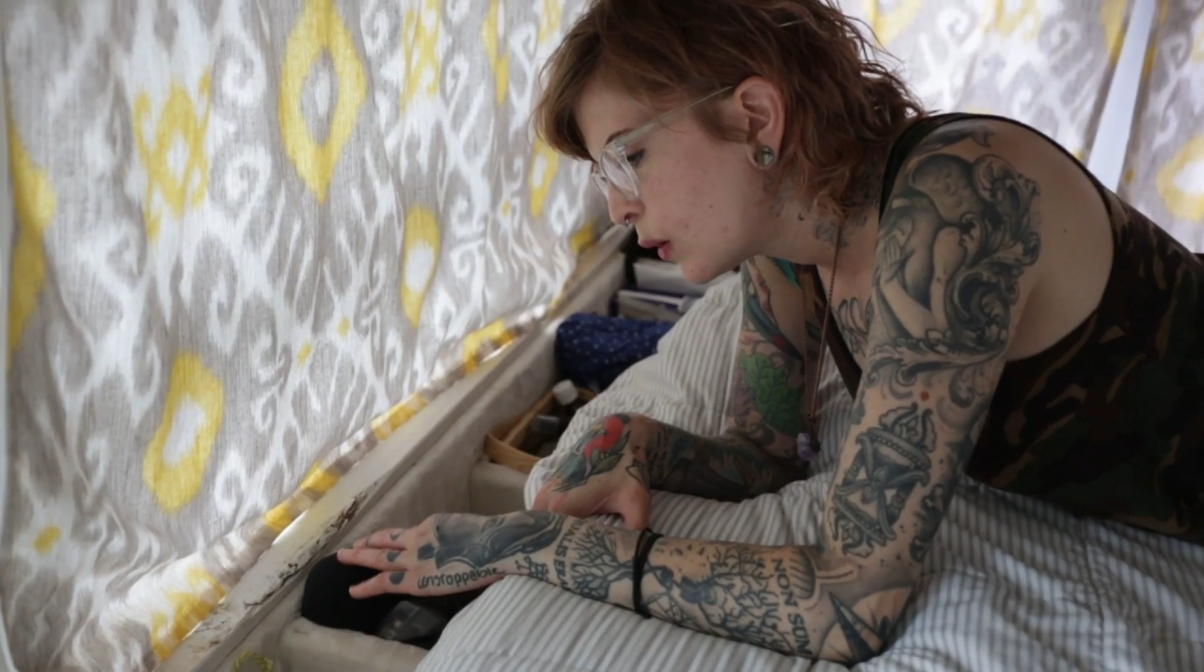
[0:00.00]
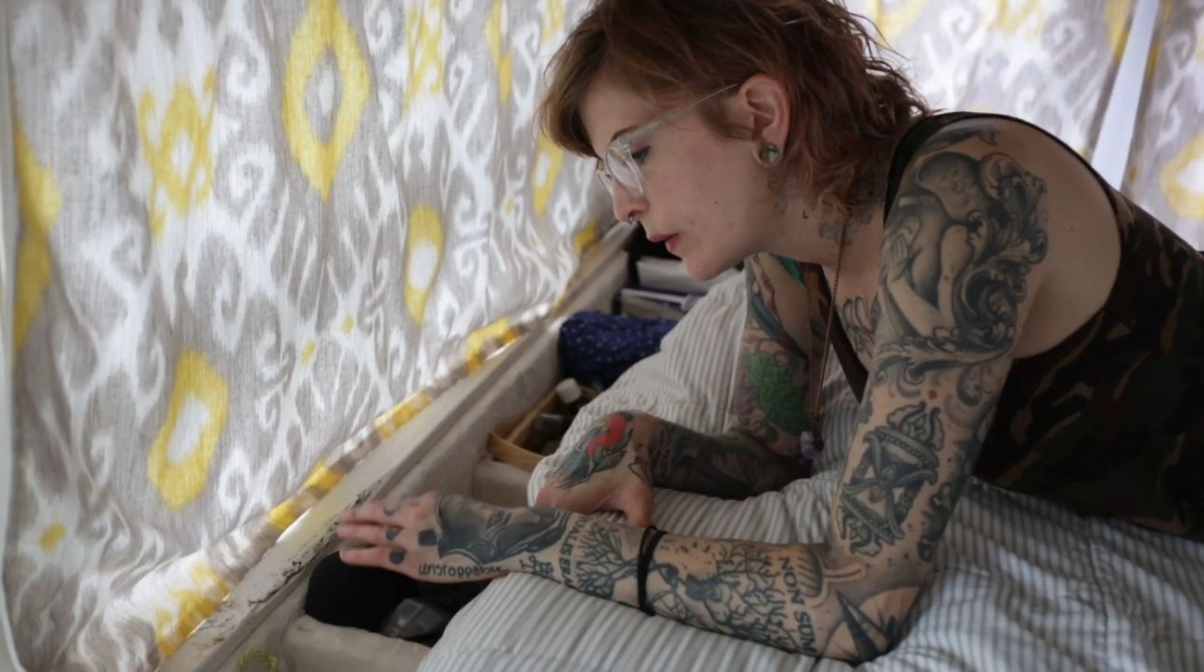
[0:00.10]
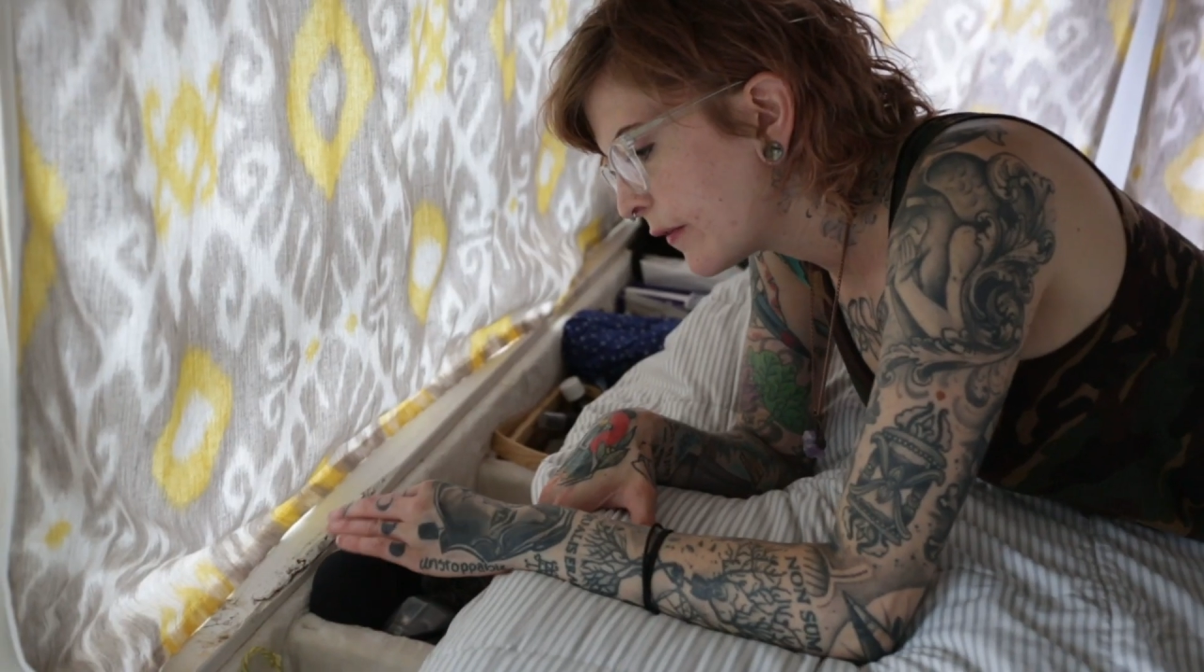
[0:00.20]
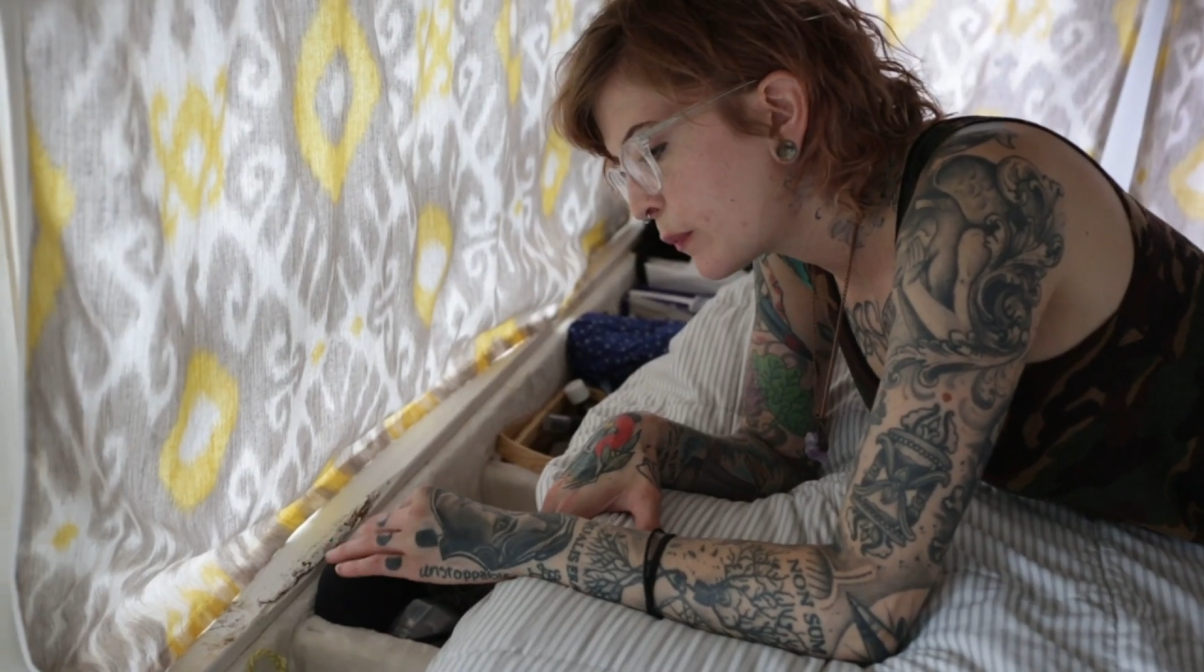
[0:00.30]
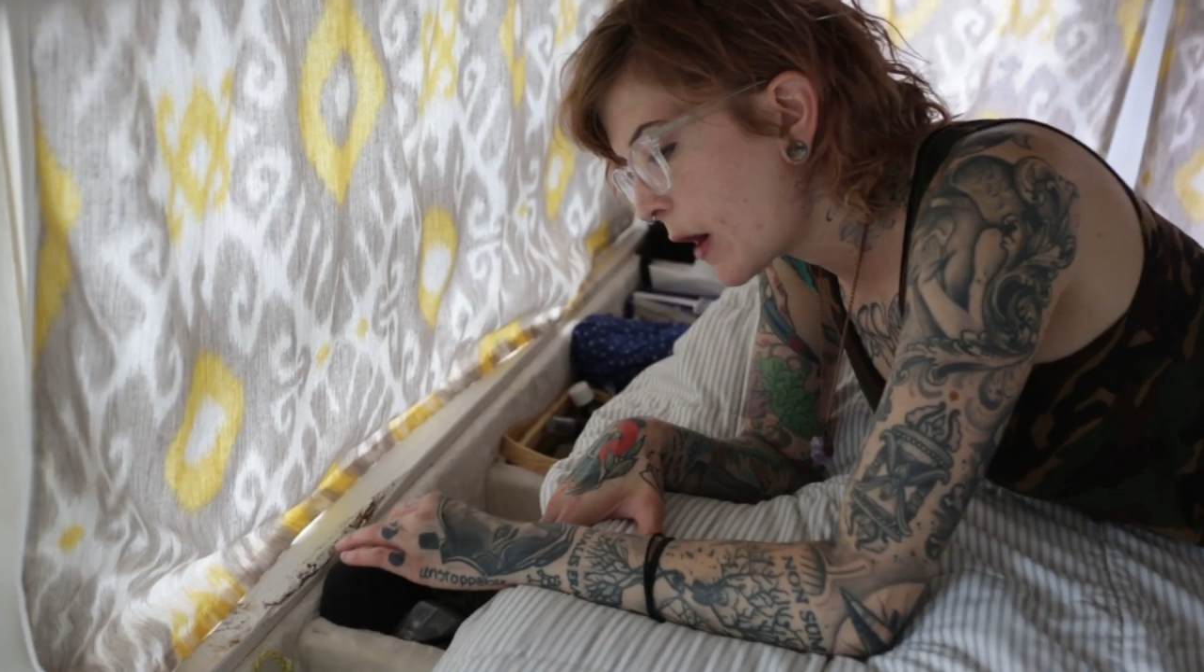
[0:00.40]

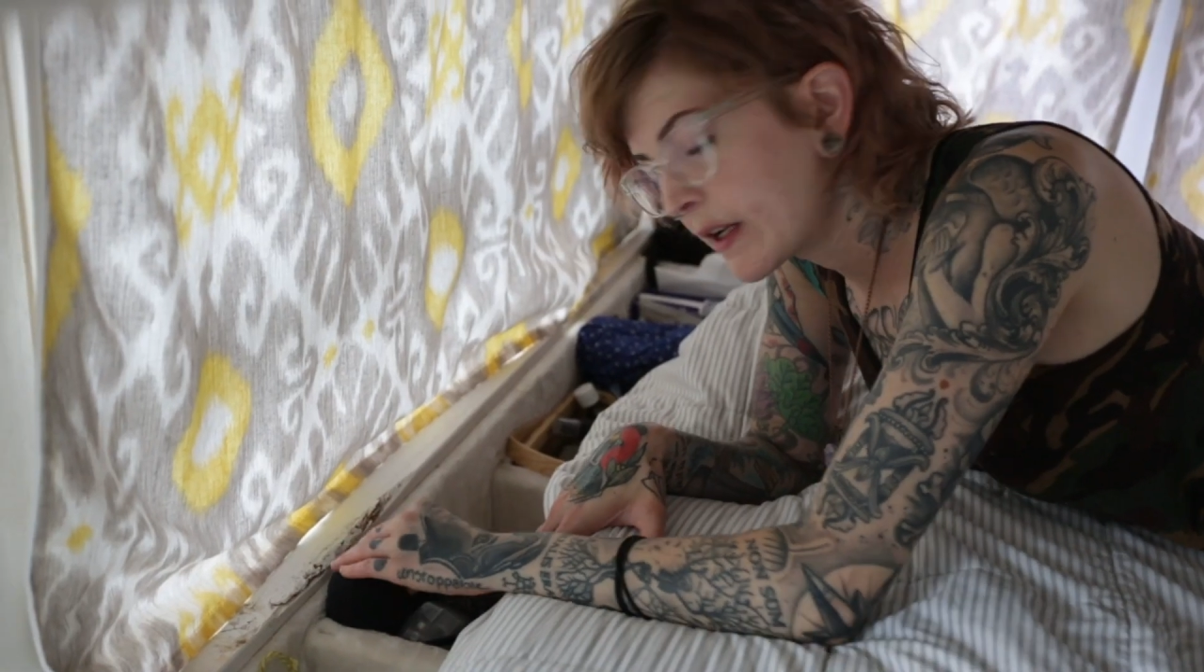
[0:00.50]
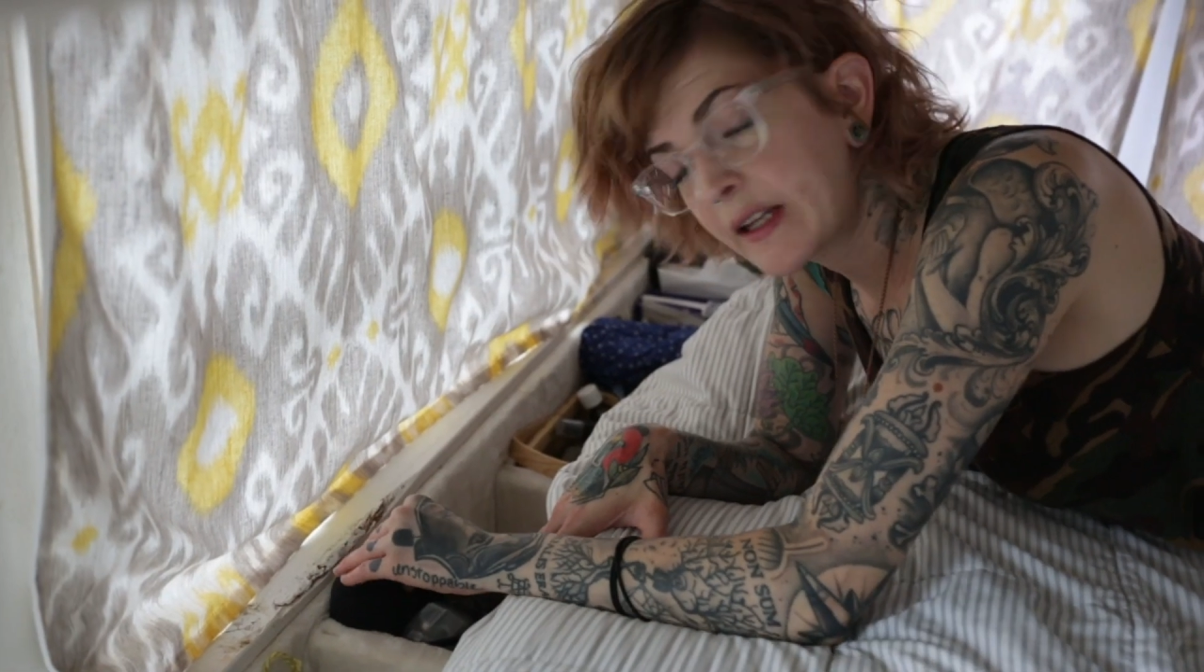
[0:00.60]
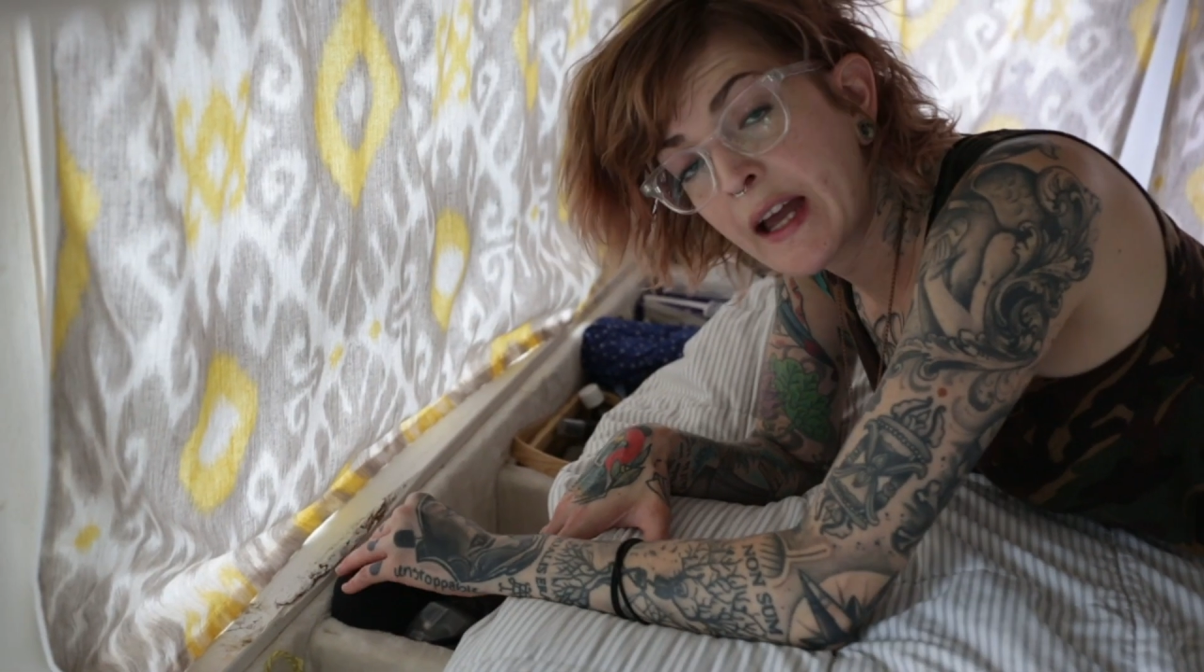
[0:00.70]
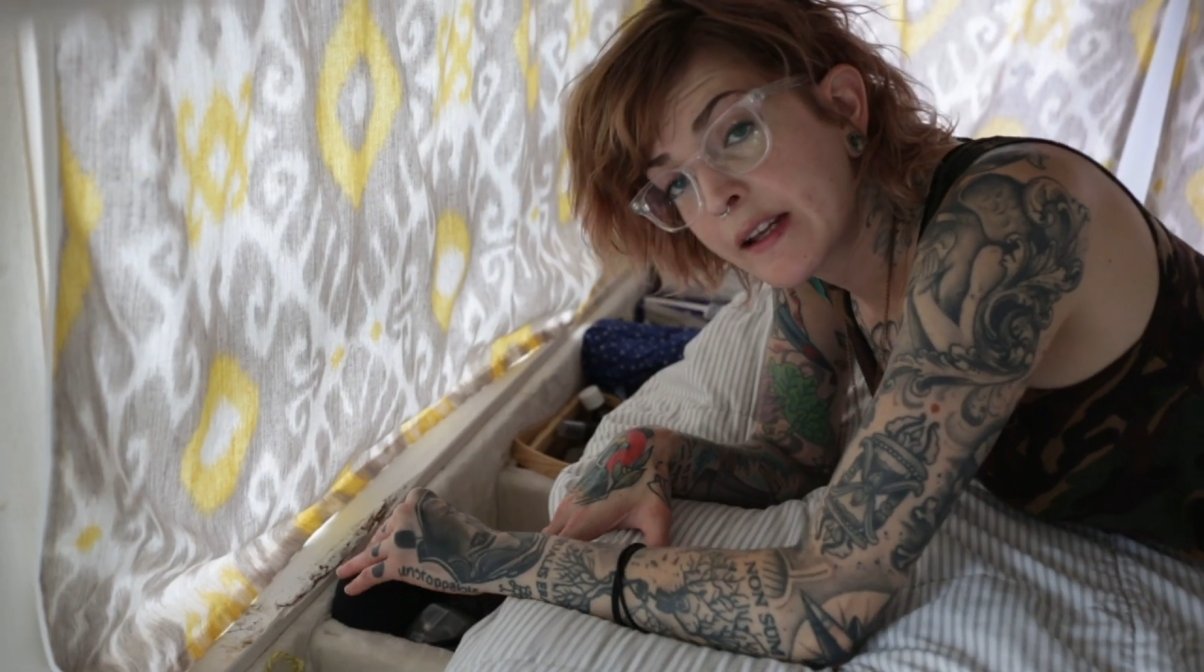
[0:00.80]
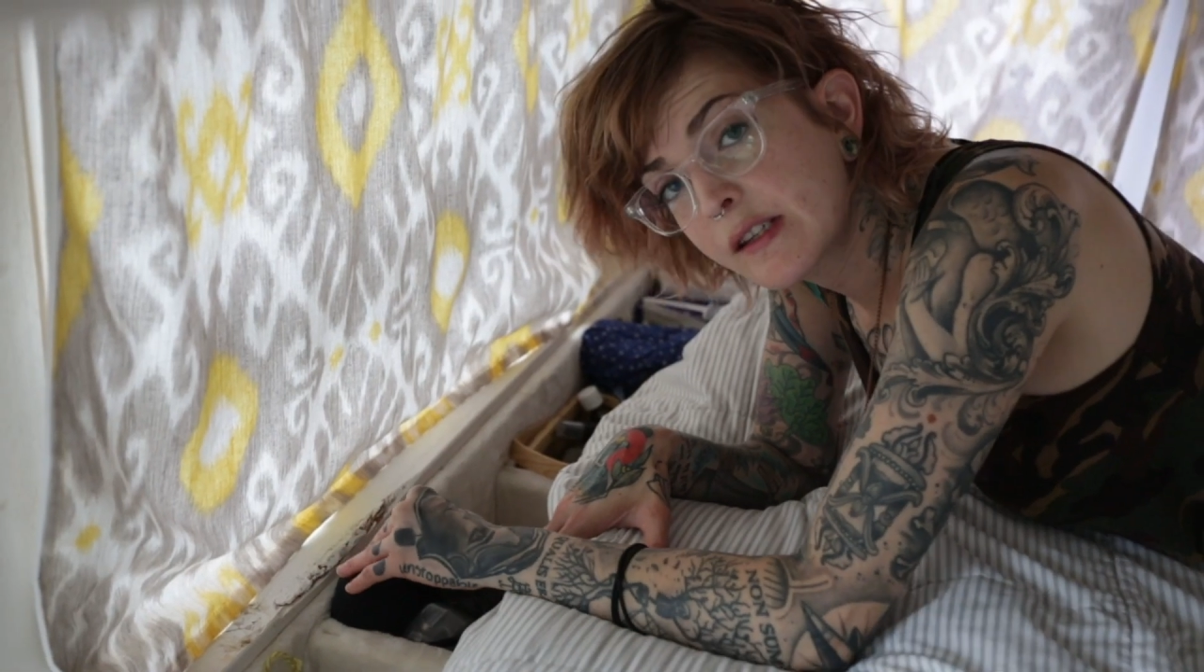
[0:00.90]
We have a
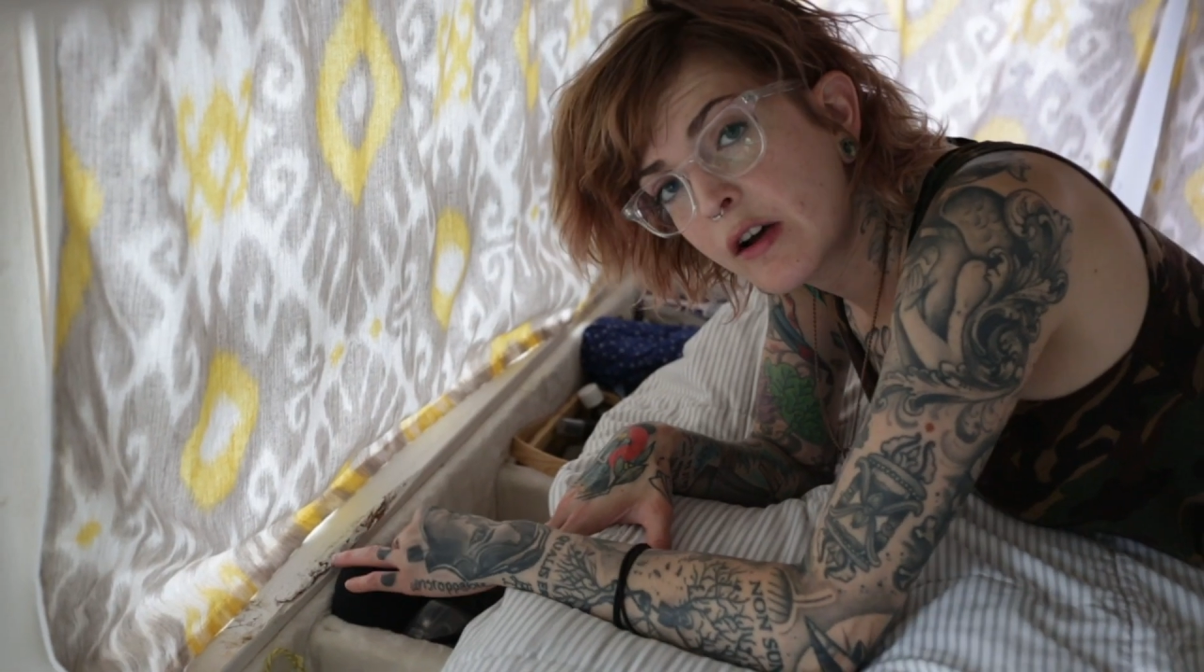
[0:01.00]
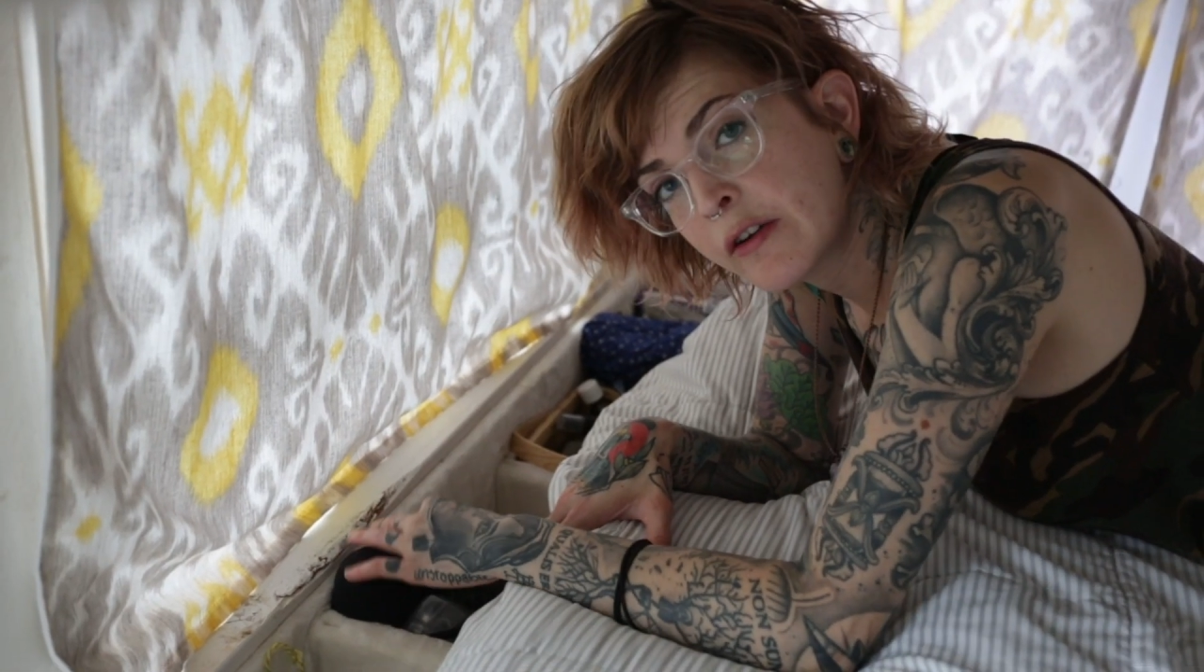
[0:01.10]
podcast